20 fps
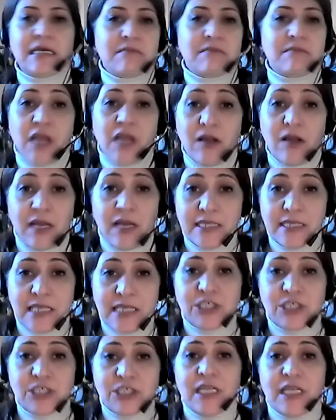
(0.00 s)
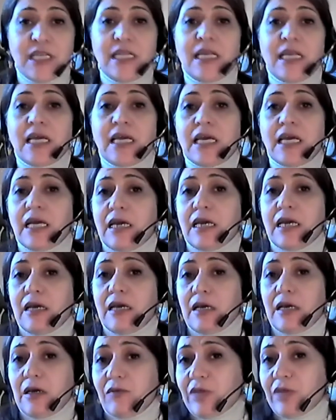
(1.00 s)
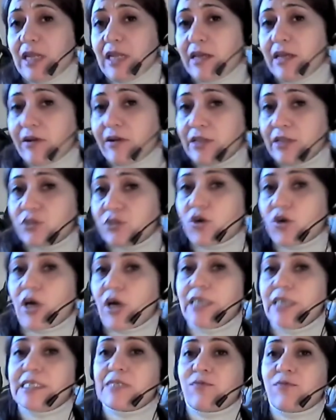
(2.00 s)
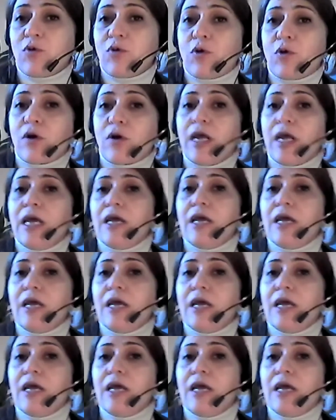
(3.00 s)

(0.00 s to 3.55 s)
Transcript: realization of inherent rights for